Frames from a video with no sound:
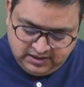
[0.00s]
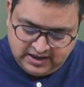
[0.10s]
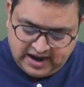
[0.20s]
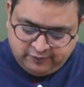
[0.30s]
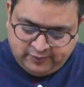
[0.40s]

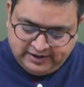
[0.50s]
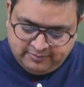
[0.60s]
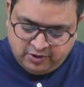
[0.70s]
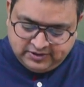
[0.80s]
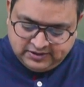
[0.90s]
And what
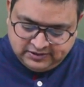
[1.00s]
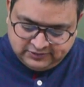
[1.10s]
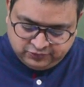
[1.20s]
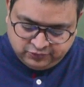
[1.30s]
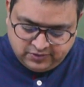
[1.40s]
about,
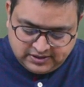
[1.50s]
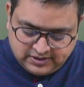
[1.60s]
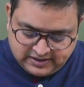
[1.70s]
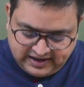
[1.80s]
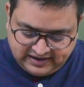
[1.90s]
so
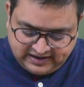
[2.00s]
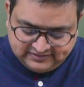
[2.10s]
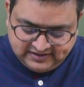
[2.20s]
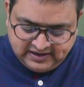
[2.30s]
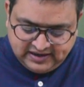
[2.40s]
can I
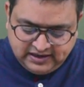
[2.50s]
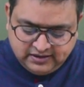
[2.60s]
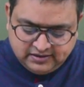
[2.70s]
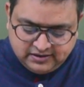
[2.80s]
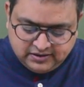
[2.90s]
say
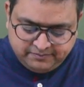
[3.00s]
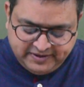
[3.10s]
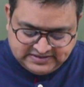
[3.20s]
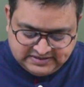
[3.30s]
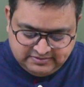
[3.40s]
in
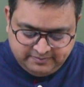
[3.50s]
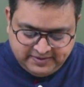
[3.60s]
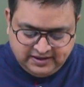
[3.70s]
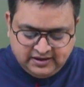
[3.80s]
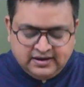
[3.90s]

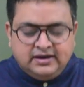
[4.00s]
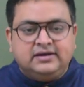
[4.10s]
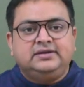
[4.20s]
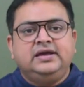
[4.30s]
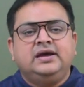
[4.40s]
PGBP,
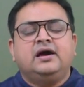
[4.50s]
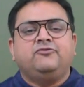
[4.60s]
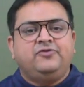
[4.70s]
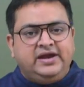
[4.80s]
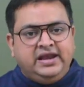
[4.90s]
they are
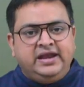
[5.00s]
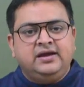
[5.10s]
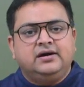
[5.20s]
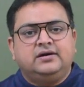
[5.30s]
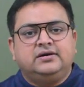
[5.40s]

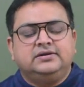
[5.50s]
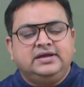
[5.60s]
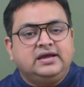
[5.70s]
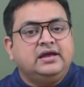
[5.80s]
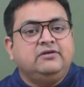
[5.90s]
freely,
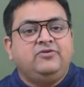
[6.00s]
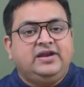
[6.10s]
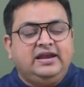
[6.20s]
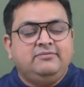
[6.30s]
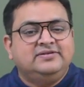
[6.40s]
they can
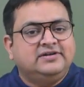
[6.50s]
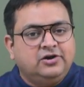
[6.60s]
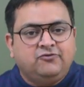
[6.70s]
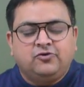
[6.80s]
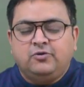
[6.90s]
freely be set
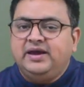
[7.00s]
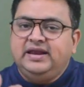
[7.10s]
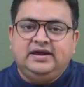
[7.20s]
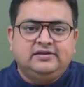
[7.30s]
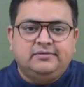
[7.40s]
off from
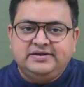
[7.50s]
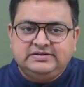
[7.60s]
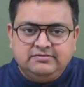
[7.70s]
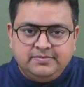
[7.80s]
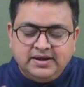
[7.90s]
any other
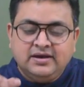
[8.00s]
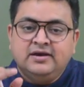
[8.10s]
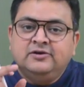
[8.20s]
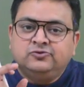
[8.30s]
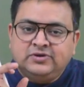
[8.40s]

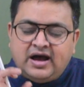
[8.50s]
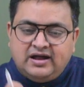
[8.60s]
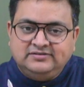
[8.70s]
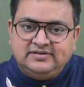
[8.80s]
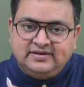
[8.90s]
PGBP? So the
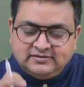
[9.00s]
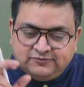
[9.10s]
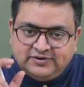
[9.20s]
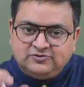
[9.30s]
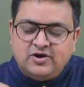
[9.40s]
answer is,
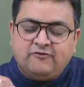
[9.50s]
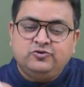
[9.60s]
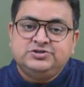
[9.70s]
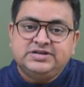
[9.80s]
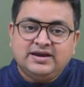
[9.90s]
first you have
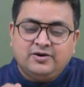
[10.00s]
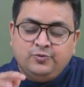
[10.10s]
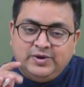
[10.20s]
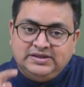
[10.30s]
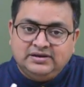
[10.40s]
to check
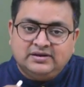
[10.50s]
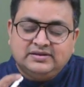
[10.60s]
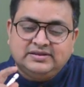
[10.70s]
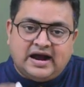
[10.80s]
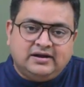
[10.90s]
whether
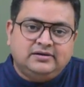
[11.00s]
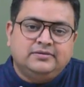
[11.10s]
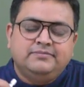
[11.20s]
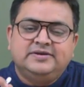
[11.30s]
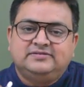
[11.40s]

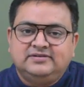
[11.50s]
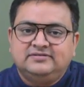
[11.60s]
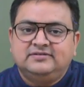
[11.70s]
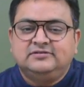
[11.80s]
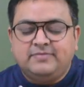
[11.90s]
that
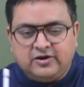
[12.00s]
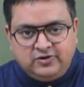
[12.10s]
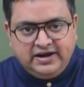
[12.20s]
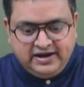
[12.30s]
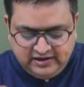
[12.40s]
business is
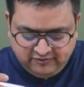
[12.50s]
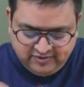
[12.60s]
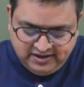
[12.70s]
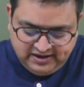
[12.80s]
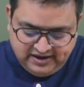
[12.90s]
speculative.
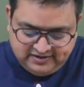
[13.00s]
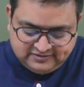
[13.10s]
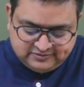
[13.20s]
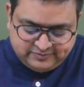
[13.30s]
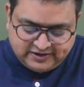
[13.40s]
It
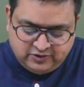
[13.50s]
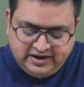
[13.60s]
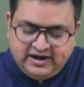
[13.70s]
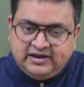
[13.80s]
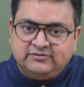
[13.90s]
is
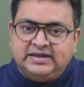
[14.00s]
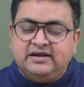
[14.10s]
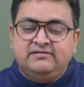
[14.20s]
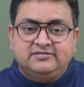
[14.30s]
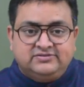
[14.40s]
speculative, then
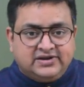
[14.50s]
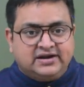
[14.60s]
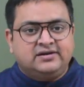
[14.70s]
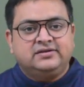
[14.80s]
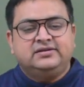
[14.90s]

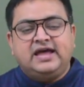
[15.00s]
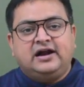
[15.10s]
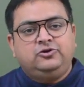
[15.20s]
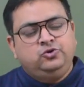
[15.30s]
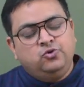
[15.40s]
restrict
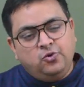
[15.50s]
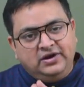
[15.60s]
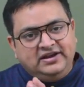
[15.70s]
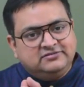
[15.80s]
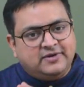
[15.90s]
that to
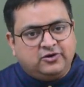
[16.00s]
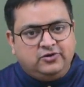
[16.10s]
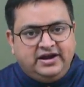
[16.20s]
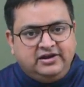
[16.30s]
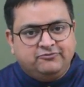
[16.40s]
only
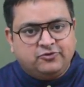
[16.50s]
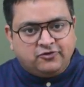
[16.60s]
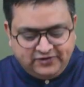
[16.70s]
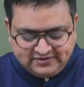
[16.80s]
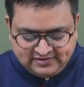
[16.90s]
speculative
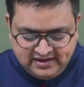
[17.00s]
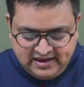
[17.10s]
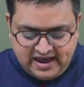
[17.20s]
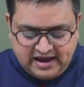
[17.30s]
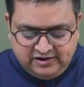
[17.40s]
profits.
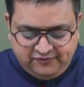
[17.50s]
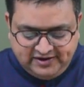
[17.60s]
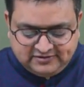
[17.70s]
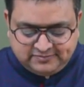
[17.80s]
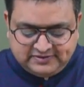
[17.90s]
And if it
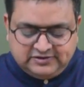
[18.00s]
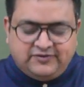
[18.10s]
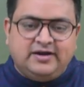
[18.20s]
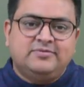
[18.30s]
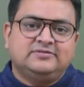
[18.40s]
is
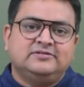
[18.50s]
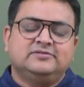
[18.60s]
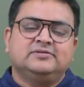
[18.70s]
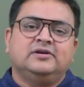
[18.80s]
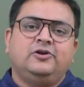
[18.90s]
specified
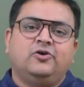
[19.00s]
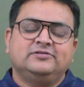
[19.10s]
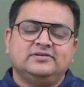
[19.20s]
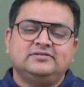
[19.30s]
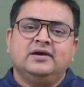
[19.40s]
business
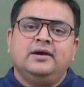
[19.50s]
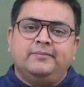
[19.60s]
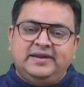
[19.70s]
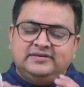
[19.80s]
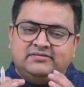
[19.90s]
losses,
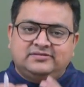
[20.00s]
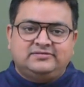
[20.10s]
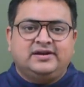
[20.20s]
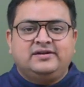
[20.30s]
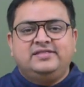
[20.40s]
please
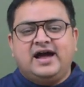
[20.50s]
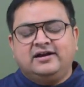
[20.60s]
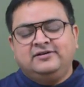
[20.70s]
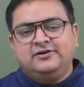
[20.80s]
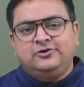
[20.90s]
restrict
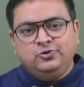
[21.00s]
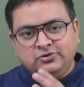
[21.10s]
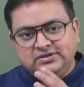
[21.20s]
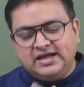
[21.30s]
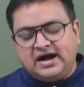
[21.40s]
that
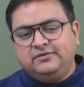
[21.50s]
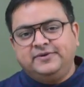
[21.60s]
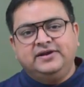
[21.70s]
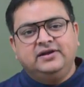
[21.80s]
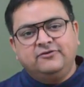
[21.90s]
to that
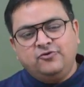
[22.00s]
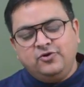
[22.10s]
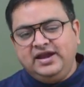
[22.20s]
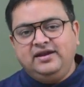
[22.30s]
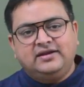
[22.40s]
particular
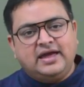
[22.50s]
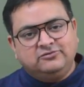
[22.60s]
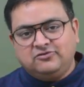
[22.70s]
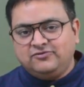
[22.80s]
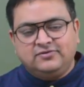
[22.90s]
14
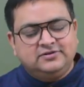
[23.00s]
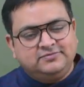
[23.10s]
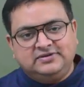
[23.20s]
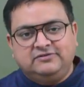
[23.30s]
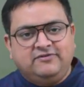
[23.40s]
types of
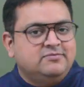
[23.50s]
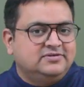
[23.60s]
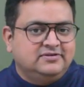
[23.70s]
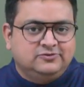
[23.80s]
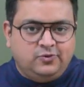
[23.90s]
specified
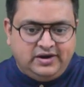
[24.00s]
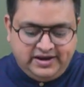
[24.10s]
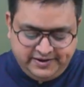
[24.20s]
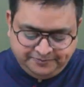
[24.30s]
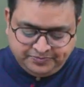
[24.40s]
business
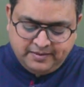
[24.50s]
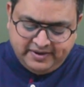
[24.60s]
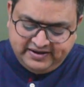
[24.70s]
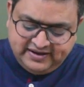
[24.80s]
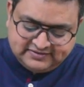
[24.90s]
only.
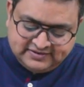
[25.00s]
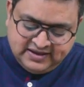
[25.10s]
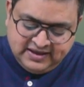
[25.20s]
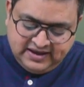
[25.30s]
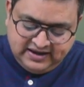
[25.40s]
But yes,
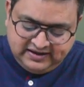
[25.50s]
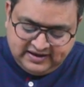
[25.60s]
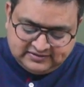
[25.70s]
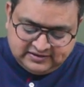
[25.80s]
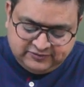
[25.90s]
in
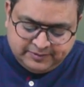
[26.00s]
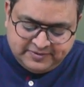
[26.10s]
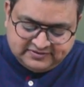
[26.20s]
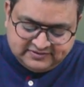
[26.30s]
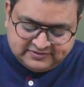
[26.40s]
case if the
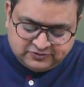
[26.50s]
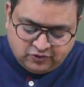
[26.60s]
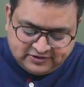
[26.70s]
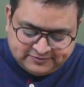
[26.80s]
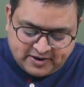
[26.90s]
business is
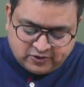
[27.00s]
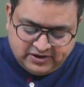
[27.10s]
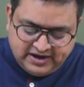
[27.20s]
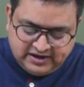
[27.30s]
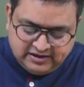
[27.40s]
not
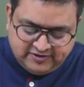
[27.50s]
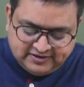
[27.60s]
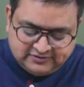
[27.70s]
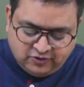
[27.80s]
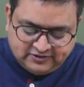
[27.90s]
speculative, it
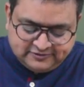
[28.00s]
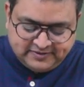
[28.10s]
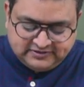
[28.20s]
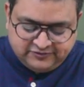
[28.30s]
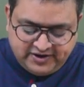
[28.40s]
is not
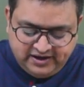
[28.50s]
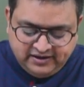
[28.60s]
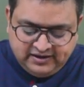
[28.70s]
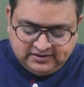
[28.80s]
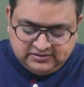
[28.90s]

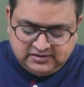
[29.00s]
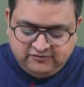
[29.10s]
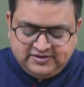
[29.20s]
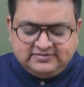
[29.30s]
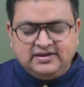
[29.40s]
specified, then
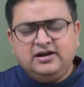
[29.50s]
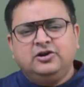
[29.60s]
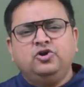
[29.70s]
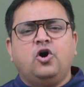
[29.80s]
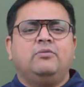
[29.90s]
we say
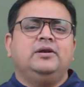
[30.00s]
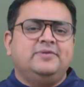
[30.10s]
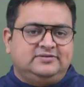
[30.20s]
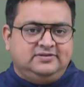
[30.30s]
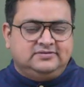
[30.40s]
normal
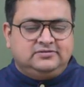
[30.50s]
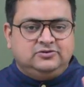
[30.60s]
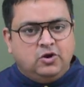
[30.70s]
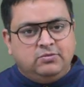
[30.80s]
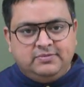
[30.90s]
business,
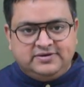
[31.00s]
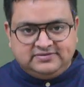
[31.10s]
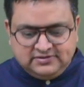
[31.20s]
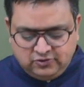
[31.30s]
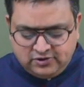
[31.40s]

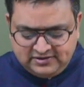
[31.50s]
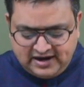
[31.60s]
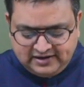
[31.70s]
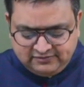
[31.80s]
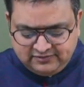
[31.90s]
or
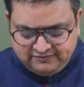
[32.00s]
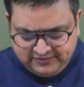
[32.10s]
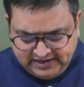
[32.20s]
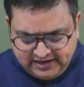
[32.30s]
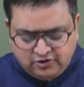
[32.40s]
that
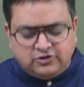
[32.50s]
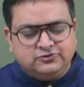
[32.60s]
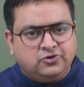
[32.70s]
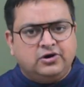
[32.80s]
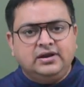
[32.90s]
we can
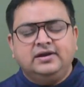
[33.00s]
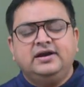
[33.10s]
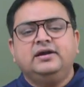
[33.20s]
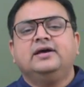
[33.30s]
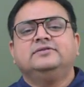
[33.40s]
also call
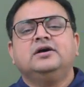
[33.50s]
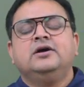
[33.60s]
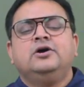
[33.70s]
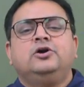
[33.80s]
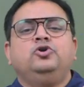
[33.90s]
it as
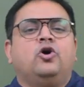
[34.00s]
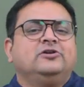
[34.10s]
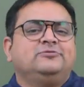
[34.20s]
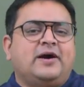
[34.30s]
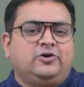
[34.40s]
a
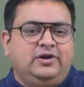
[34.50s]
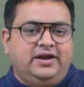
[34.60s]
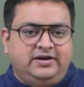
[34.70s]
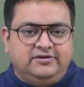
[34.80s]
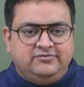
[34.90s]

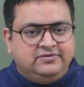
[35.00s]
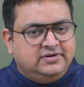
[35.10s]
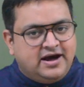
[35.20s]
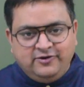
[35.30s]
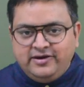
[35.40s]
non-speculative.
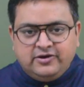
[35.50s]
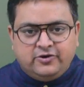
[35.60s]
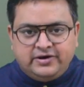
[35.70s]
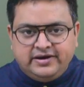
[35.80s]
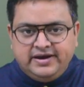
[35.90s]
Are you
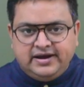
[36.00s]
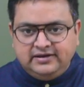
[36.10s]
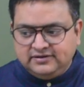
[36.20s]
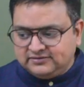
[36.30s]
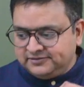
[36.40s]
all
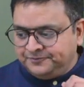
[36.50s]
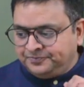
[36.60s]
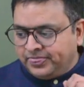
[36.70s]
getting this?